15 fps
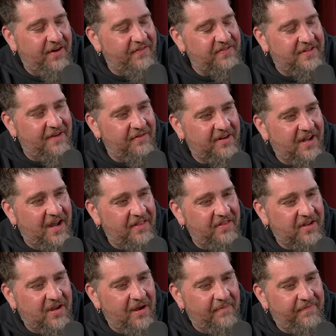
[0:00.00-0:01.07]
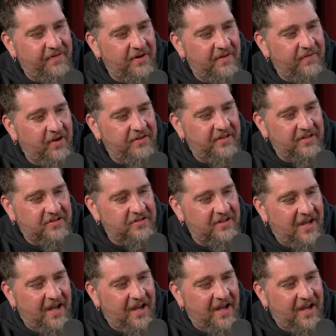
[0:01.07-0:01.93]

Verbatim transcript: I've never gotten the comfort of audition.